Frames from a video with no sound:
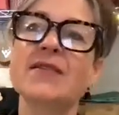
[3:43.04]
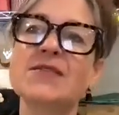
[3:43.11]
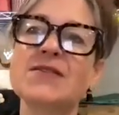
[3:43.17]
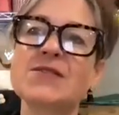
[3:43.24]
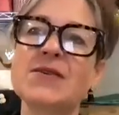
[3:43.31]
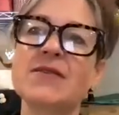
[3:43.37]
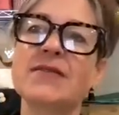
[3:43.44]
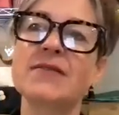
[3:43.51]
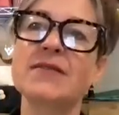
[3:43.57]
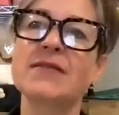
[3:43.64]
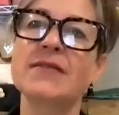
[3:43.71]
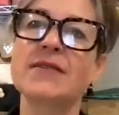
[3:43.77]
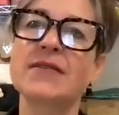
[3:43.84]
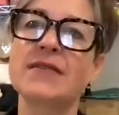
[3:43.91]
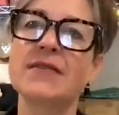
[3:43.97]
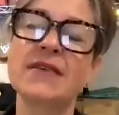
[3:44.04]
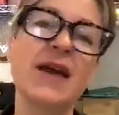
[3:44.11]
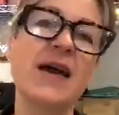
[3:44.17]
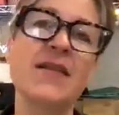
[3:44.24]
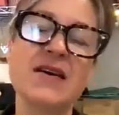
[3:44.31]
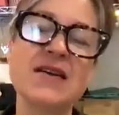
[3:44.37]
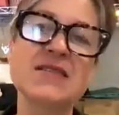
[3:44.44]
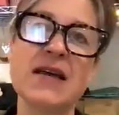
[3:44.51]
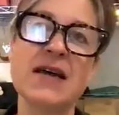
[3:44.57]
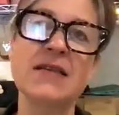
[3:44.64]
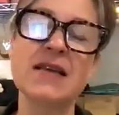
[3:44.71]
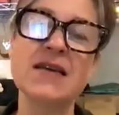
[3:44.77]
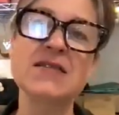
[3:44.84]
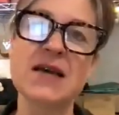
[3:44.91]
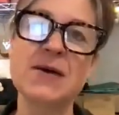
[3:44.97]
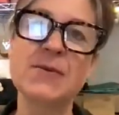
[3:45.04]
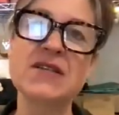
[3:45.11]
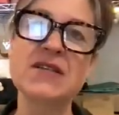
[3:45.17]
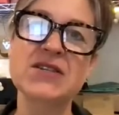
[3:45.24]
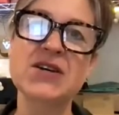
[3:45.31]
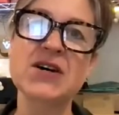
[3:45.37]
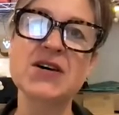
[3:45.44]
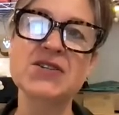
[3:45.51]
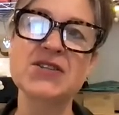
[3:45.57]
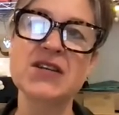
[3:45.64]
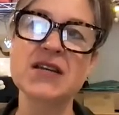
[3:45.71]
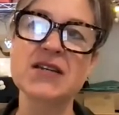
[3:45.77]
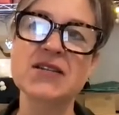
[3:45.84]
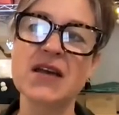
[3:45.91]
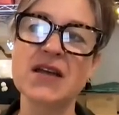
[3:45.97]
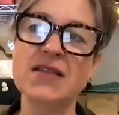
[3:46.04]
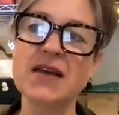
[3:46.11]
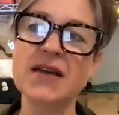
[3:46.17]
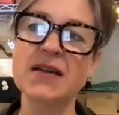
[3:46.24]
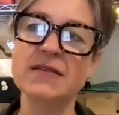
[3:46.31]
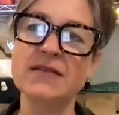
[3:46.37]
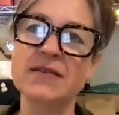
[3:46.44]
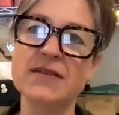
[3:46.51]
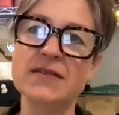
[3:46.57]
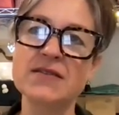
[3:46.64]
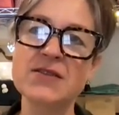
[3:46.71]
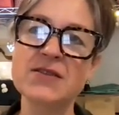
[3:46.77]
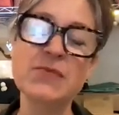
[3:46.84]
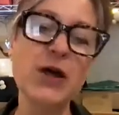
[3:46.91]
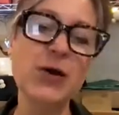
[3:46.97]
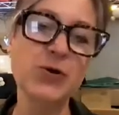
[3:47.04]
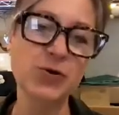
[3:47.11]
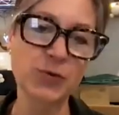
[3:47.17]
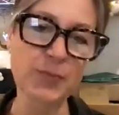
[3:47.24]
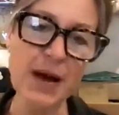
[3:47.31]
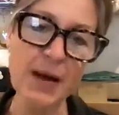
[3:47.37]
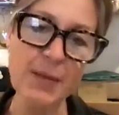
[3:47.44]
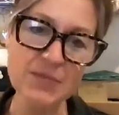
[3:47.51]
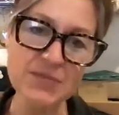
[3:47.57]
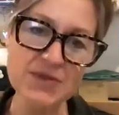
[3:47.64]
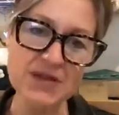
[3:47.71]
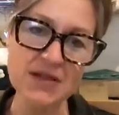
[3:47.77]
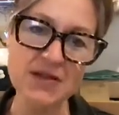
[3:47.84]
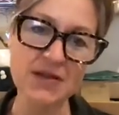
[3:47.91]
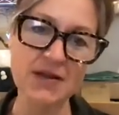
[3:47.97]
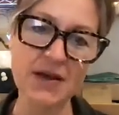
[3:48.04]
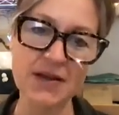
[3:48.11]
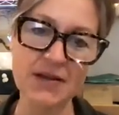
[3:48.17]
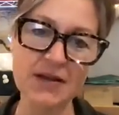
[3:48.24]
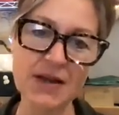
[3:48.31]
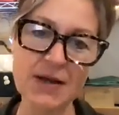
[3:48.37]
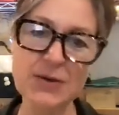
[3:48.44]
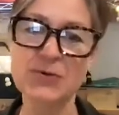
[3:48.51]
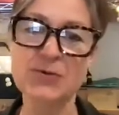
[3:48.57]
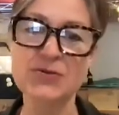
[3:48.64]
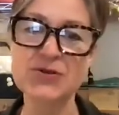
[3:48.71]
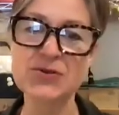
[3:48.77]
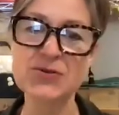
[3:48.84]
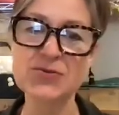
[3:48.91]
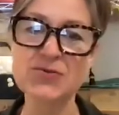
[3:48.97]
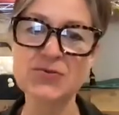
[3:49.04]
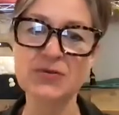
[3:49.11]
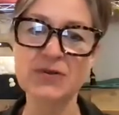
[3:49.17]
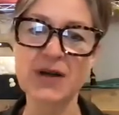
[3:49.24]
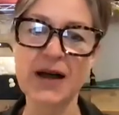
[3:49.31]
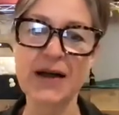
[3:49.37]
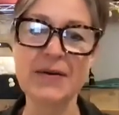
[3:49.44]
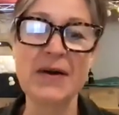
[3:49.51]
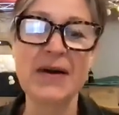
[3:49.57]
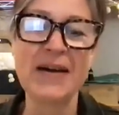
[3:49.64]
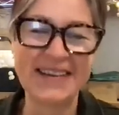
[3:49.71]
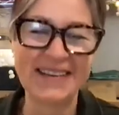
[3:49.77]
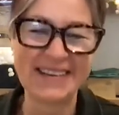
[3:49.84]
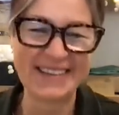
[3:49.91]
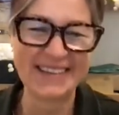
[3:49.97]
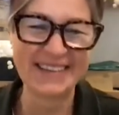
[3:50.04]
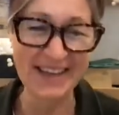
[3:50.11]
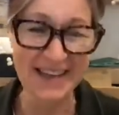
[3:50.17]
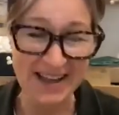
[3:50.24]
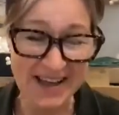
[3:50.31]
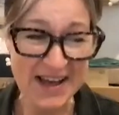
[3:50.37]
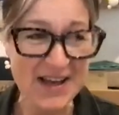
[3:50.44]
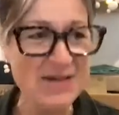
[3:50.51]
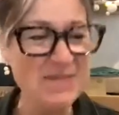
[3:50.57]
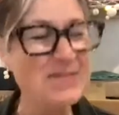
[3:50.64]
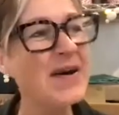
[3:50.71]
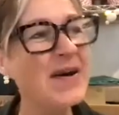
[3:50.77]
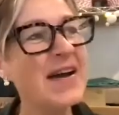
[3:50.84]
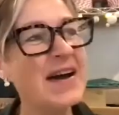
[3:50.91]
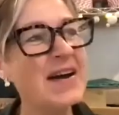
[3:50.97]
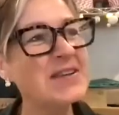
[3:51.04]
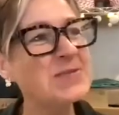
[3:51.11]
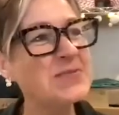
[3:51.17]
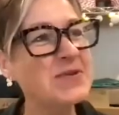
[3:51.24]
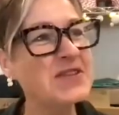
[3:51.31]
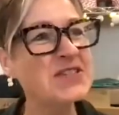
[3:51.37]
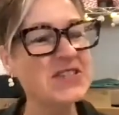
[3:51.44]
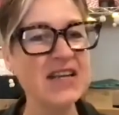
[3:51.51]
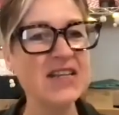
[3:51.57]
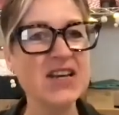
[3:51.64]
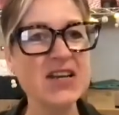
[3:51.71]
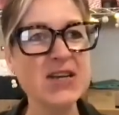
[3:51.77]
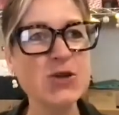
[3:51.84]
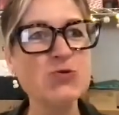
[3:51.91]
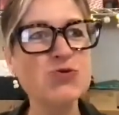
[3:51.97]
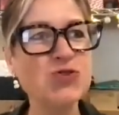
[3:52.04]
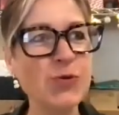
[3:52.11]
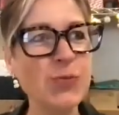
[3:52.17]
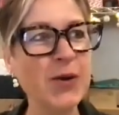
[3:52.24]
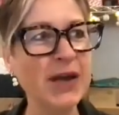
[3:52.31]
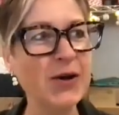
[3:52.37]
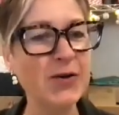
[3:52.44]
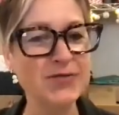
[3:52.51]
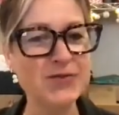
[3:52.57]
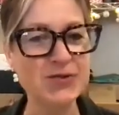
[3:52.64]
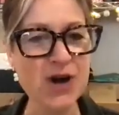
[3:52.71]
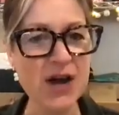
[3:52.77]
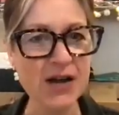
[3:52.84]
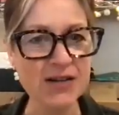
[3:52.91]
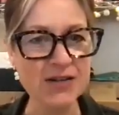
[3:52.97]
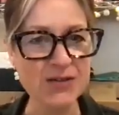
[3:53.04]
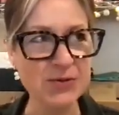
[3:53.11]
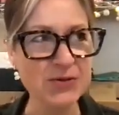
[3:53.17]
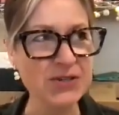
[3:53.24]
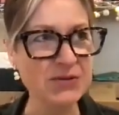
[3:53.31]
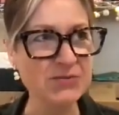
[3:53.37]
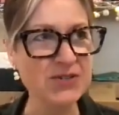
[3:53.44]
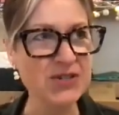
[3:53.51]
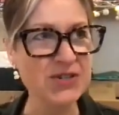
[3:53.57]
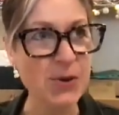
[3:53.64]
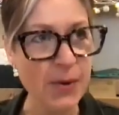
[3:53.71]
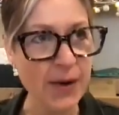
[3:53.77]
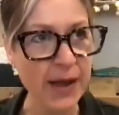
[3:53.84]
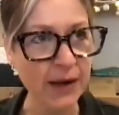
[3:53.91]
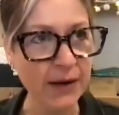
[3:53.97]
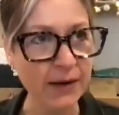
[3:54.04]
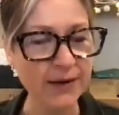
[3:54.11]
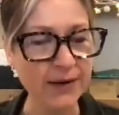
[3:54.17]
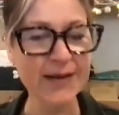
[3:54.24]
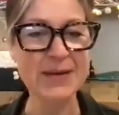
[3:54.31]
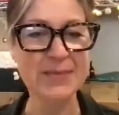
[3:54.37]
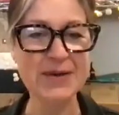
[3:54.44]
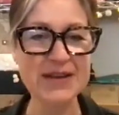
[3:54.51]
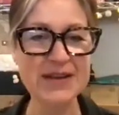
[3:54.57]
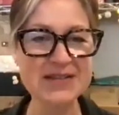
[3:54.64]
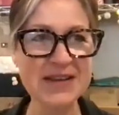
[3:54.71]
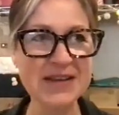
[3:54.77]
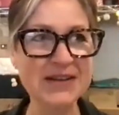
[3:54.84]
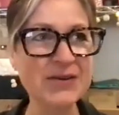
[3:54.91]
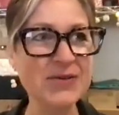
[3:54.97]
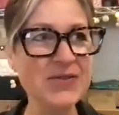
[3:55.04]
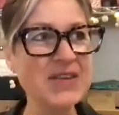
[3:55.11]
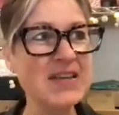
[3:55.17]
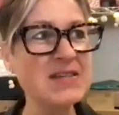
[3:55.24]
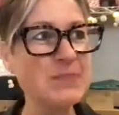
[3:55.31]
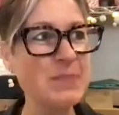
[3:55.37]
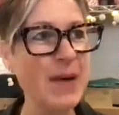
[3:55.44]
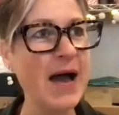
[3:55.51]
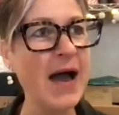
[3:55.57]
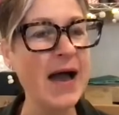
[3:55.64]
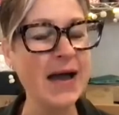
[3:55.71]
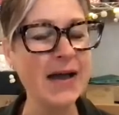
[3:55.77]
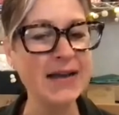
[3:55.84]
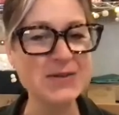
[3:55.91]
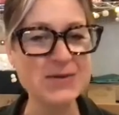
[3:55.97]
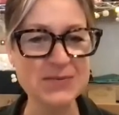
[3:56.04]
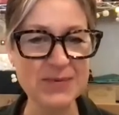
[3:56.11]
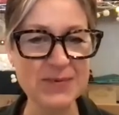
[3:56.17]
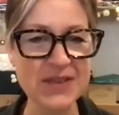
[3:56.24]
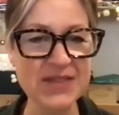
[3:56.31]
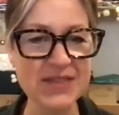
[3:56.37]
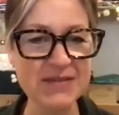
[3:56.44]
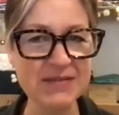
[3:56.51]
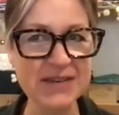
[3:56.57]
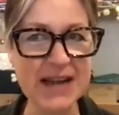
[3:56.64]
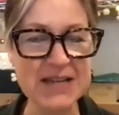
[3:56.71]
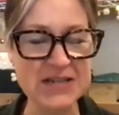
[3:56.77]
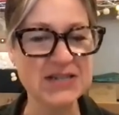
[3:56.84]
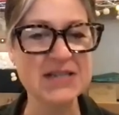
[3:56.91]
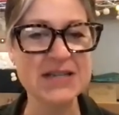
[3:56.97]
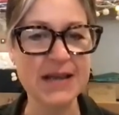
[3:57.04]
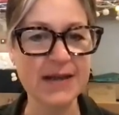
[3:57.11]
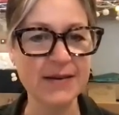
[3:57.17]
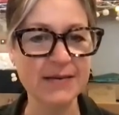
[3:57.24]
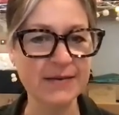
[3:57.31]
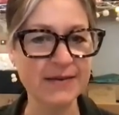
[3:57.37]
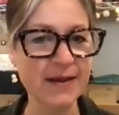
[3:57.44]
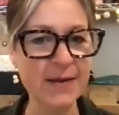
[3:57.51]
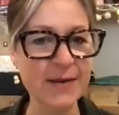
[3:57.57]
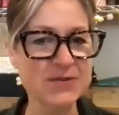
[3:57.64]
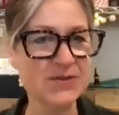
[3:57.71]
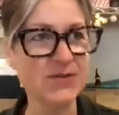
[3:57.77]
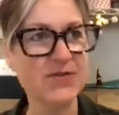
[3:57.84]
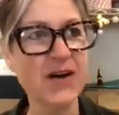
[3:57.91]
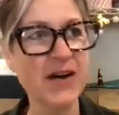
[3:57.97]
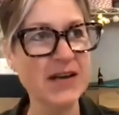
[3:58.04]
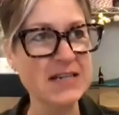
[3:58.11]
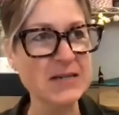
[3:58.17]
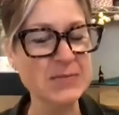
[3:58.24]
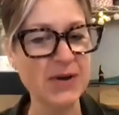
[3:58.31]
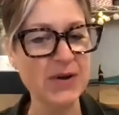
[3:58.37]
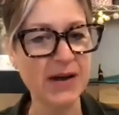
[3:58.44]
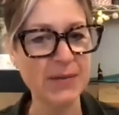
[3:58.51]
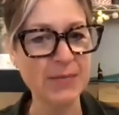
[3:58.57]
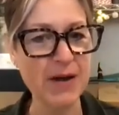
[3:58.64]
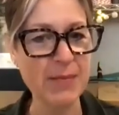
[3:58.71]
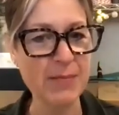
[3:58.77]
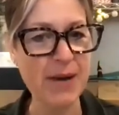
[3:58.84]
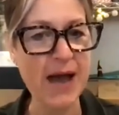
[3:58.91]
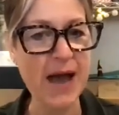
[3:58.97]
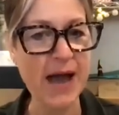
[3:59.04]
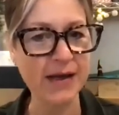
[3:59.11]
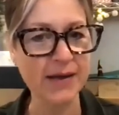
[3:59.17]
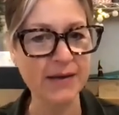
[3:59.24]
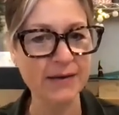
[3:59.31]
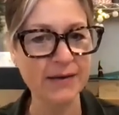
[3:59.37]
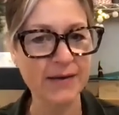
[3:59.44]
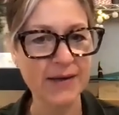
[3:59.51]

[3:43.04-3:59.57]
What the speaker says: So yeah, that's how it started. And then some local mums at the local school, my husband said, "Are you dropping off drugs? What are you doing?" Because I'd got these bags with letters in that I was sort of hiding behind my back